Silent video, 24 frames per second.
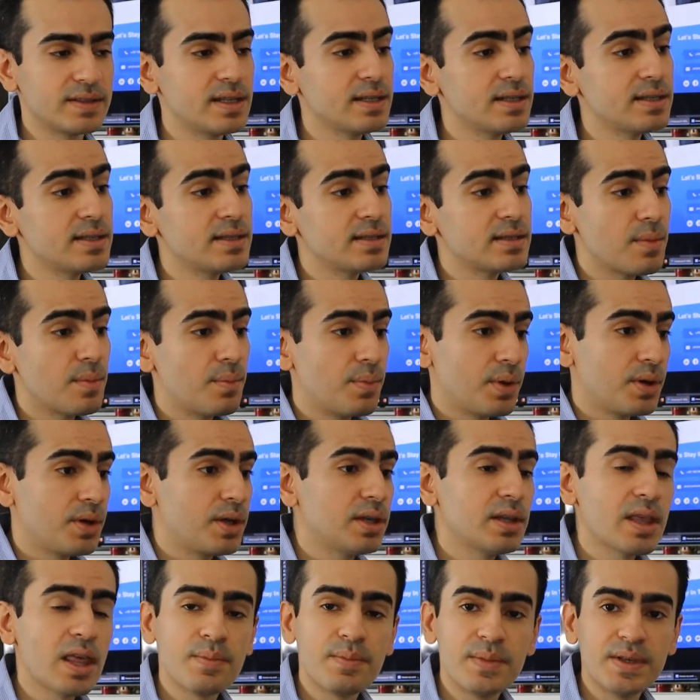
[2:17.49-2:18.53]
This is a
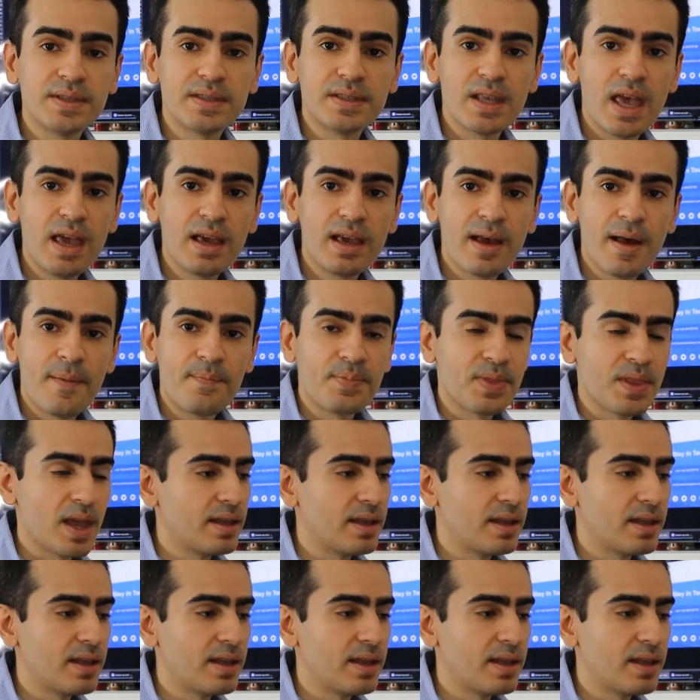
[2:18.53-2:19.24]
beginner mistake,